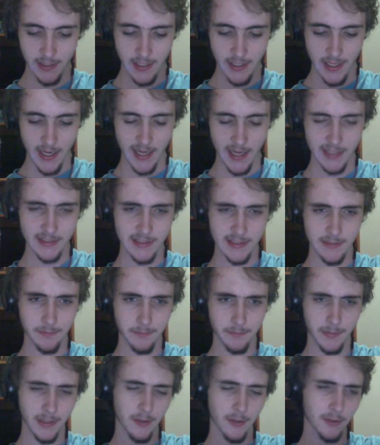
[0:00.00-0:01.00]
and
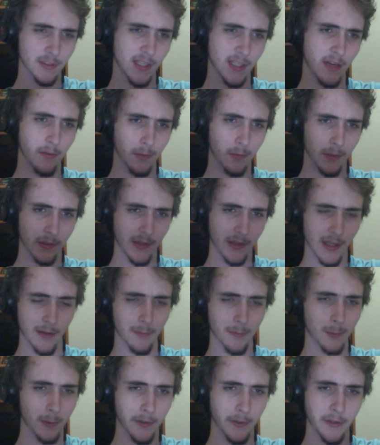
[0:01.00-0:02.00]
because they
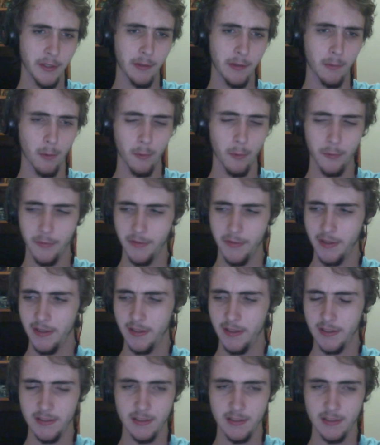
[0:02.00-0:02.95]
were a year older than us.